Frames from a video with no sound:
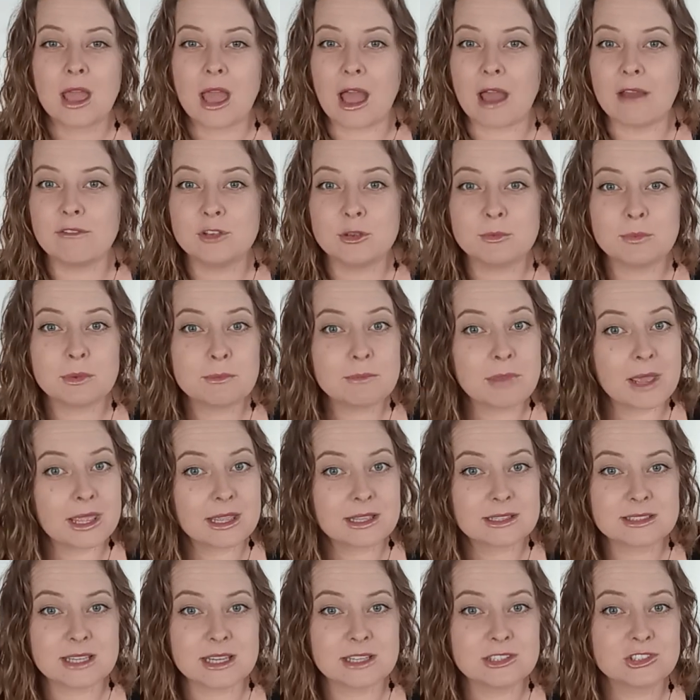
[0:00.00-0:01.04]
Have you been
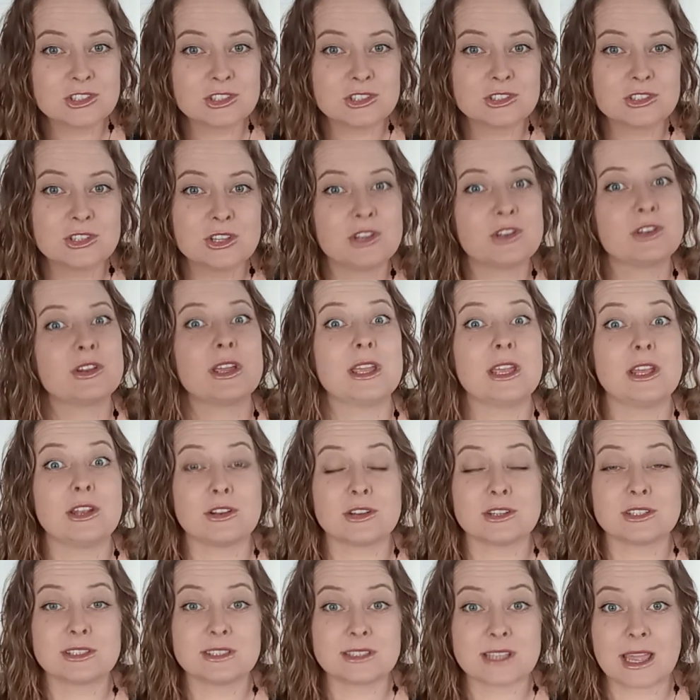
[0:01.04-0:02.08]
paying attention to your
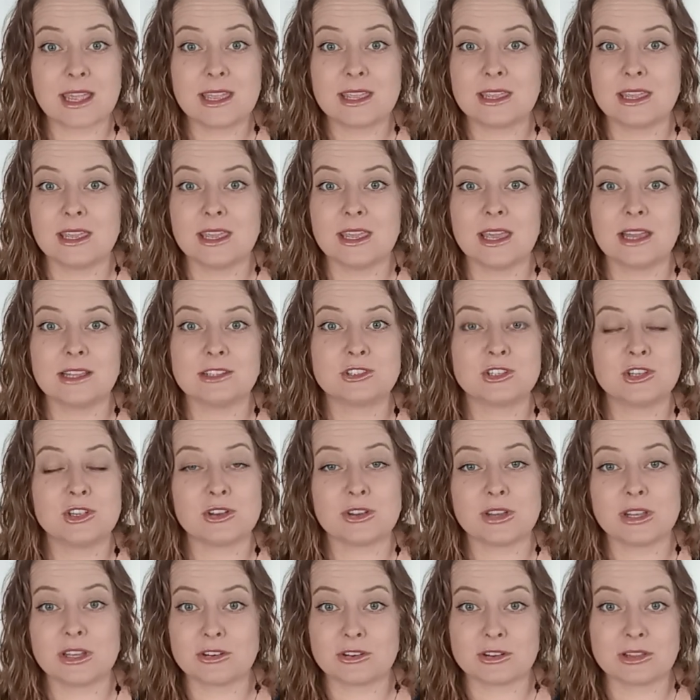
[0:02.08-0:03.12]
inner psyche and to
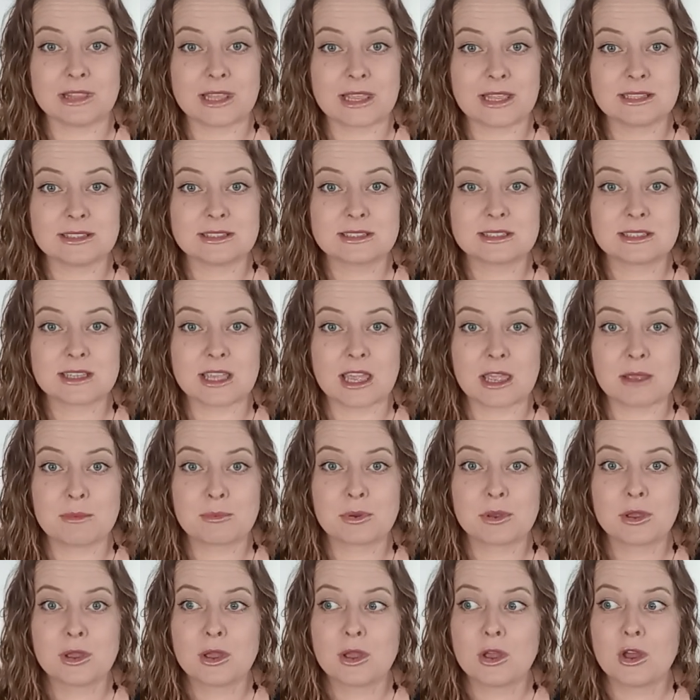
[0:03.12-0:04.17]
your inner landscape?